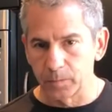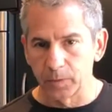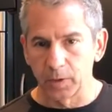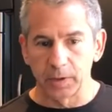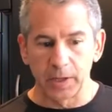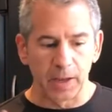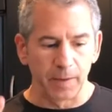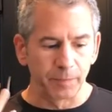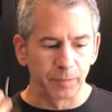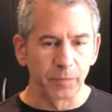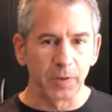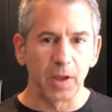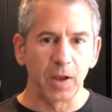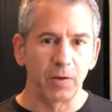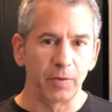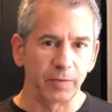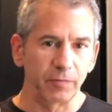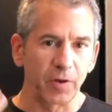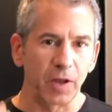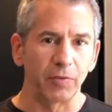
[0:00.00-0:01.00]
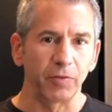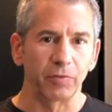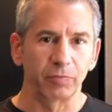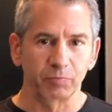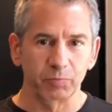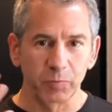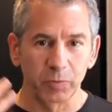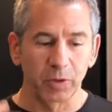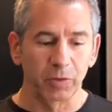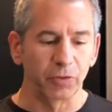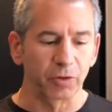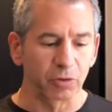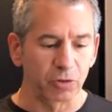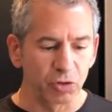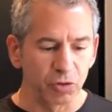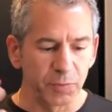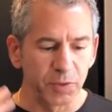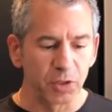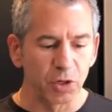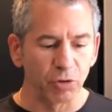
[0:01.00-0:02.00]
Yeah, now I've got the
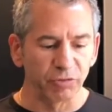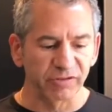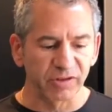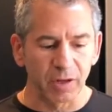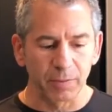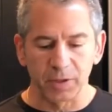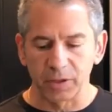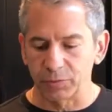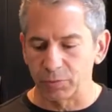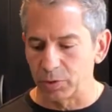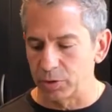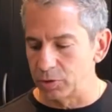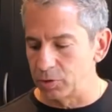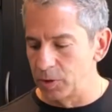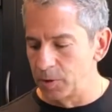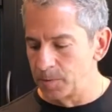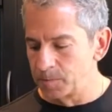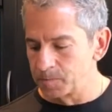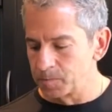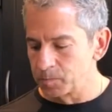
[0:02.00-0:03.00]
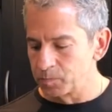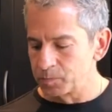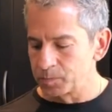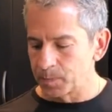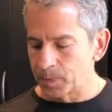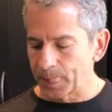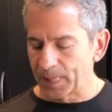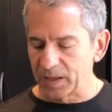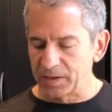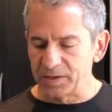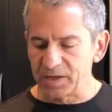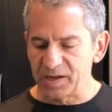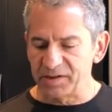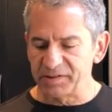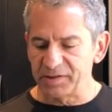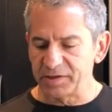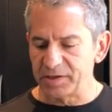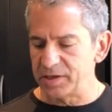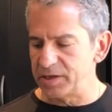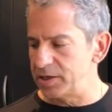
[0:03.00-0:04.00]
cumin notes coming through. You can
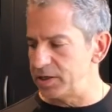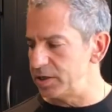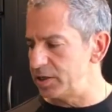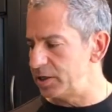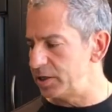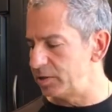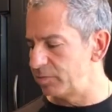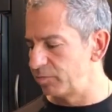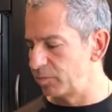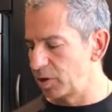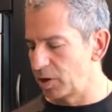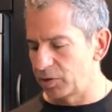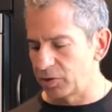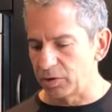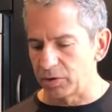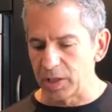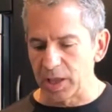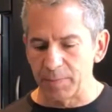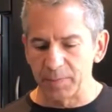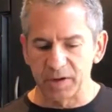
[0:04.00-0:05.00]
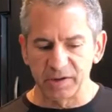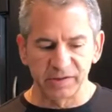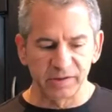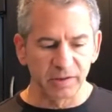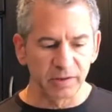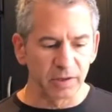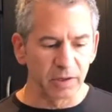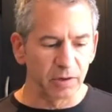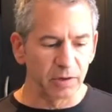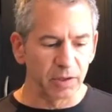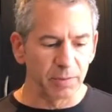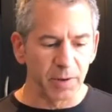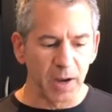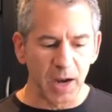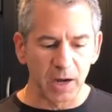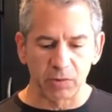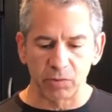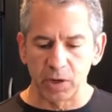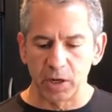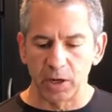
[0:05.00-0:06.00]
taste the tahini. The lemon is in there in the
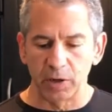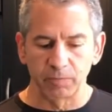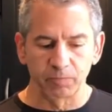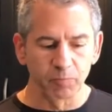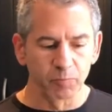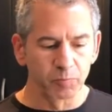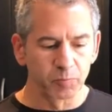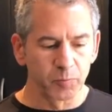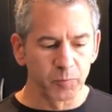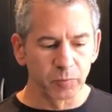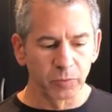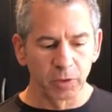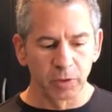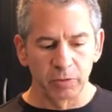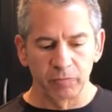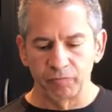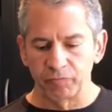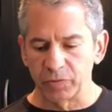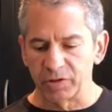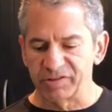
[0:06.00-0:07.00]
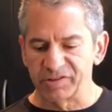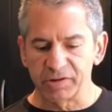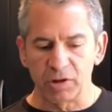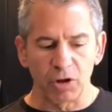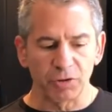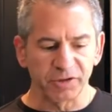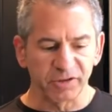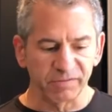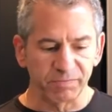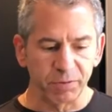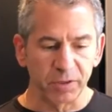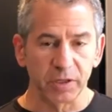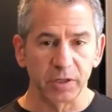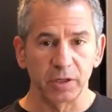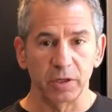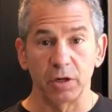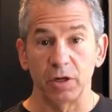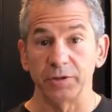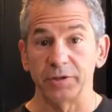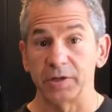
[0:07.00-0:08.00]
background. The salt is bringing
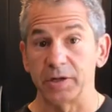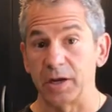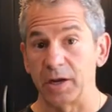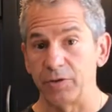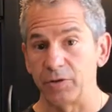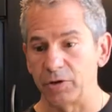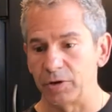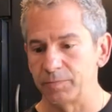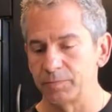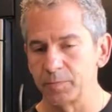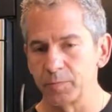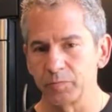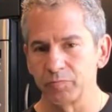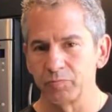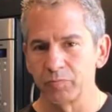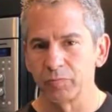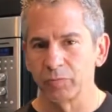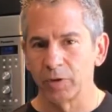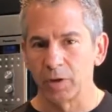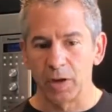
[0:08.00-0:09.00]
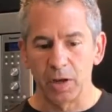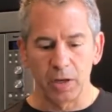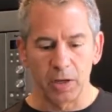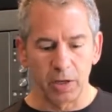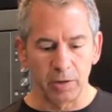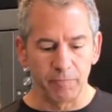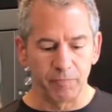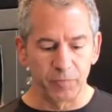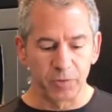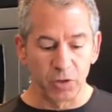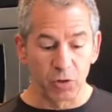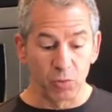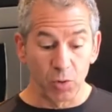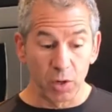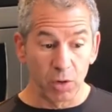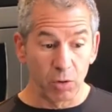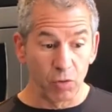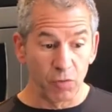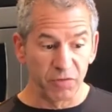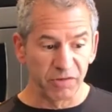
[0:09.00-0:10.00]
it all together. You don't
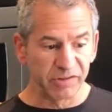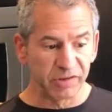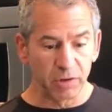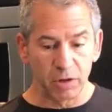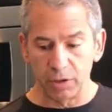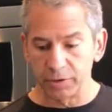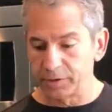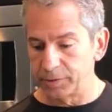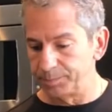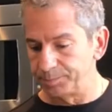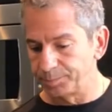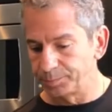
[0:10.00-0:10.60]
want to over salt.